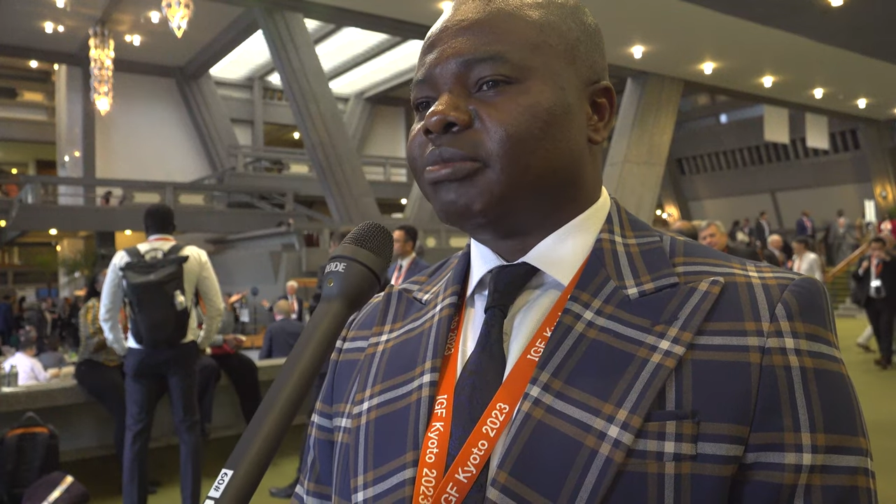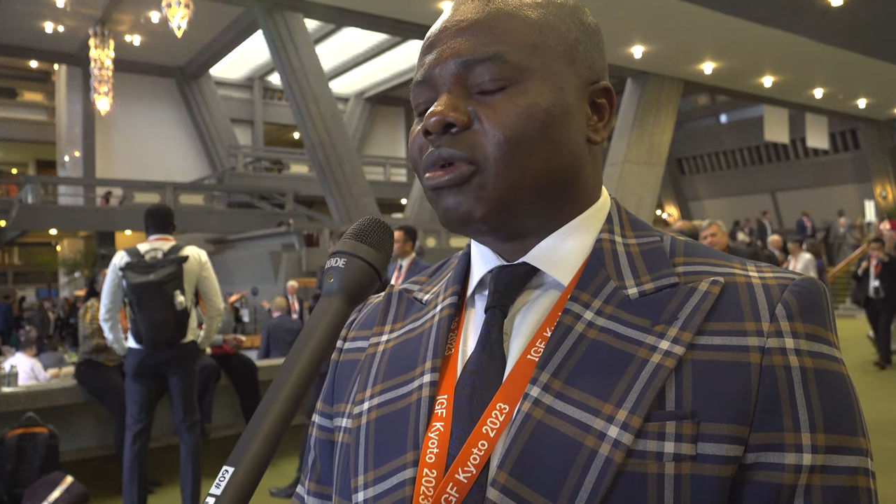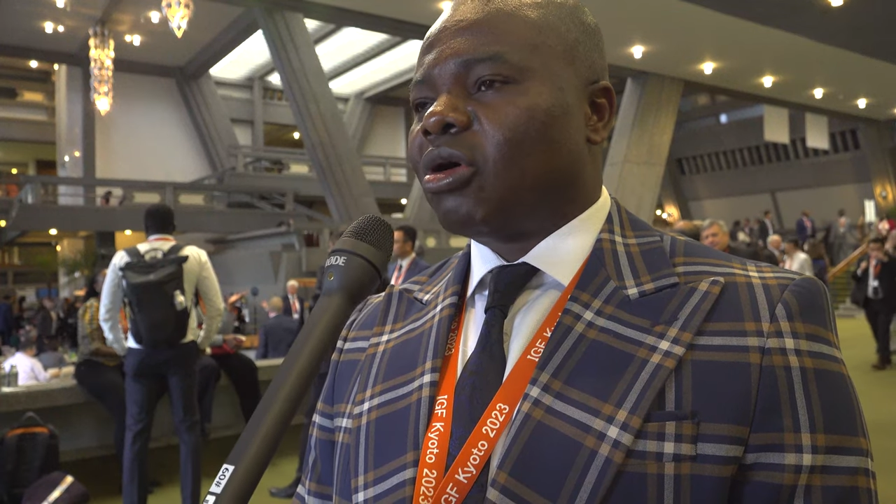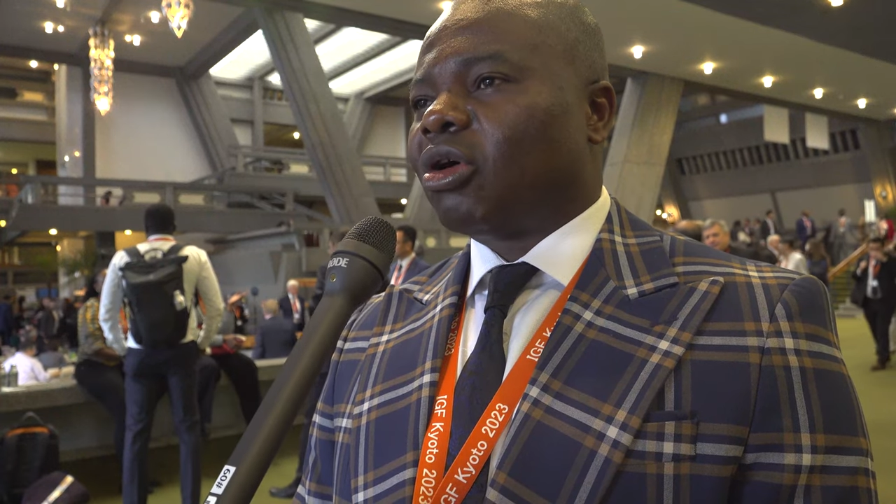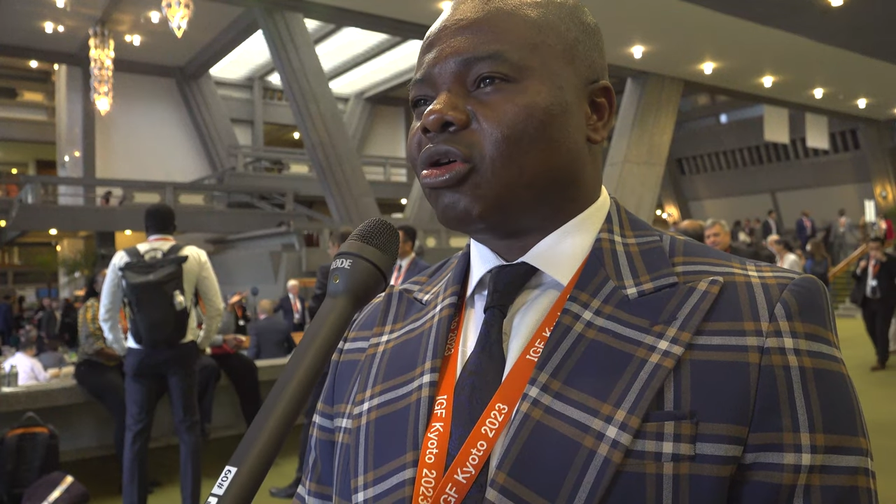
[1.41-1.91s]
be
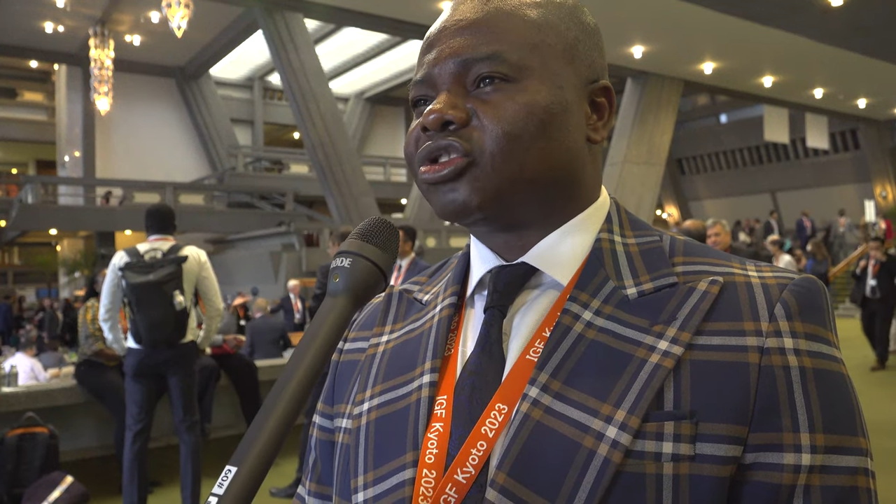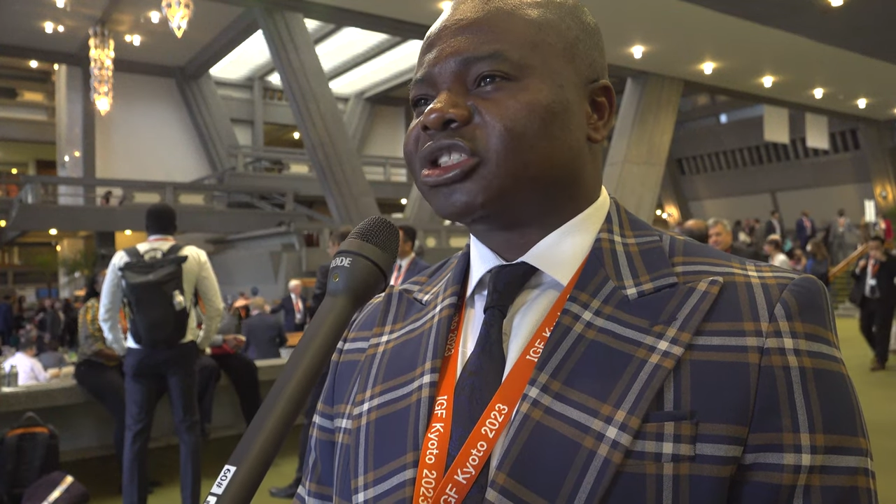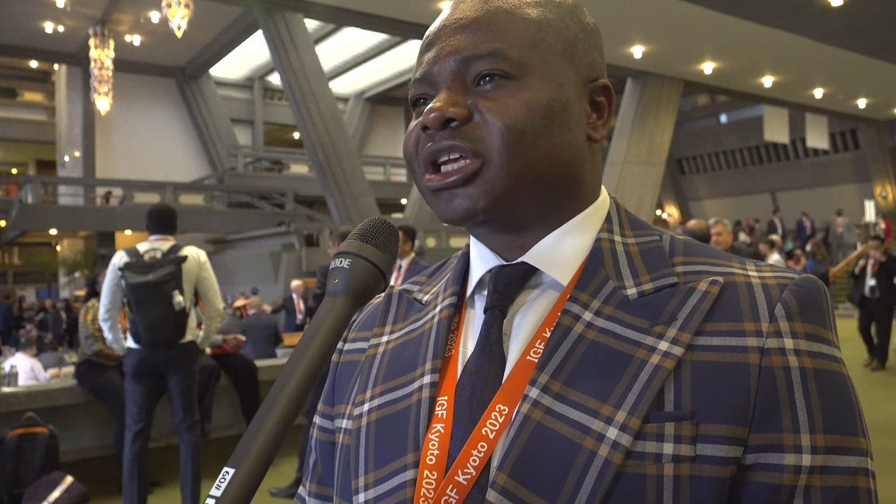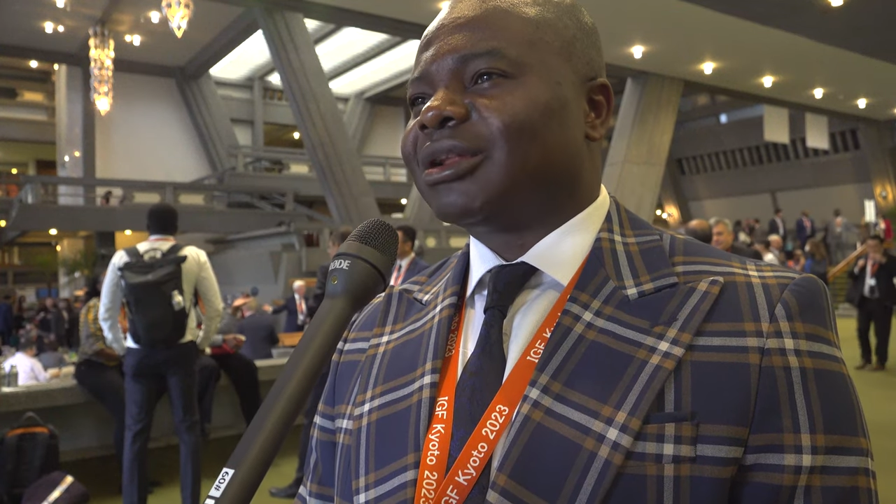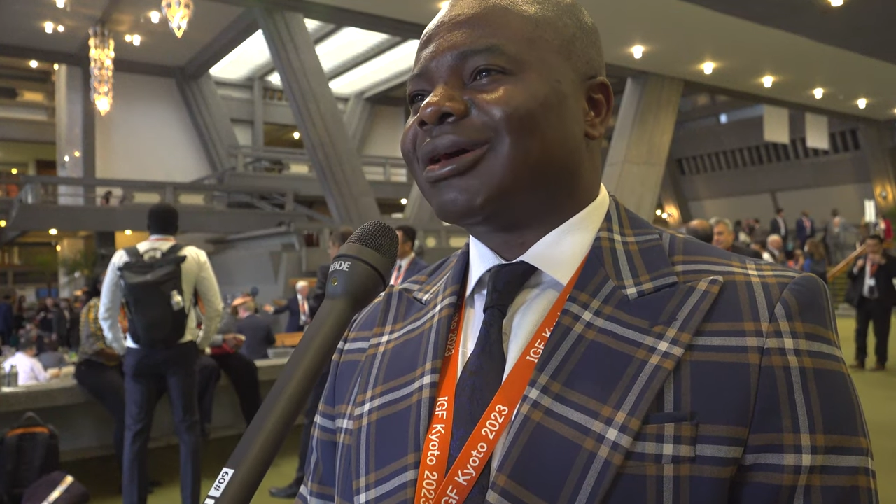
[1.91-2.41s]
more
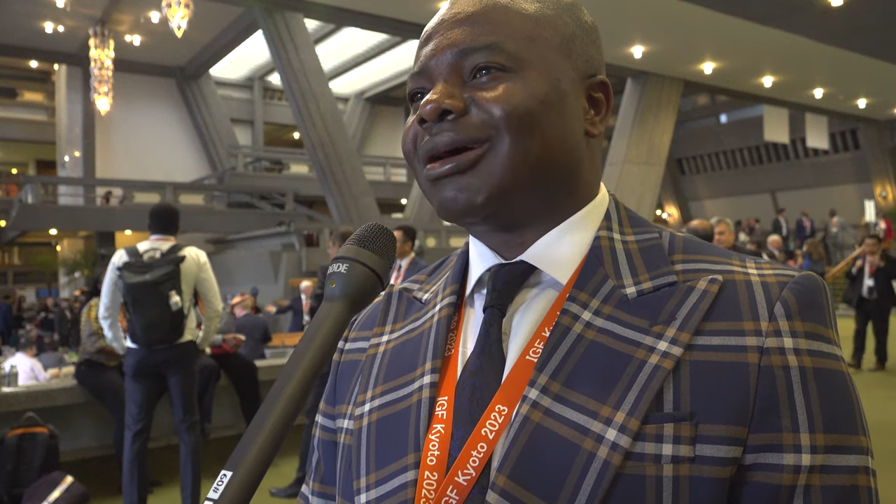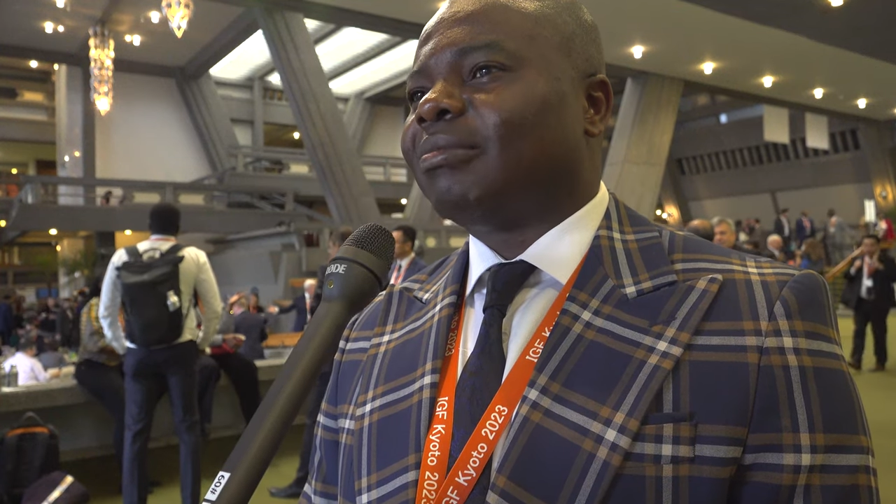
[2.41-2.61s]
concerned